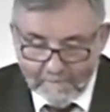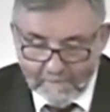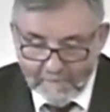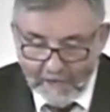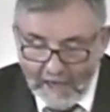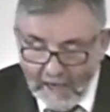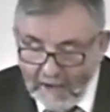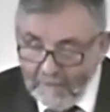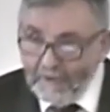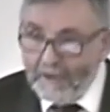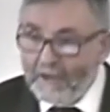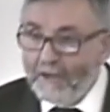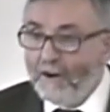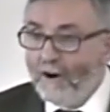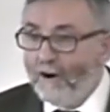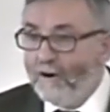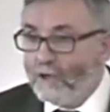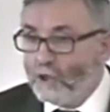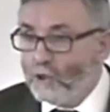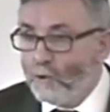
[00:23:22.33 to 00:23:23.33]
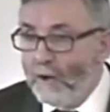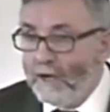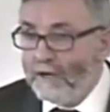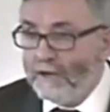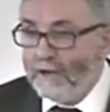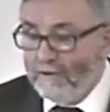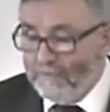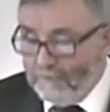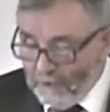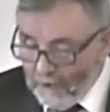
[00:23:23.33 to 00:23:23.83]
Even in our
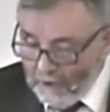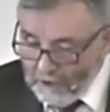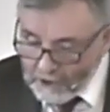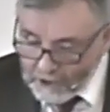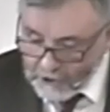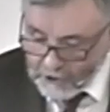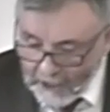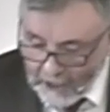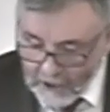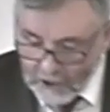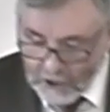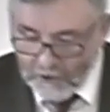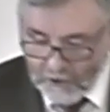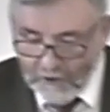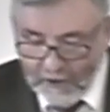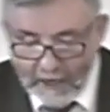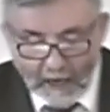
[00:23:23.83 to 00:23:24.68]
21st century,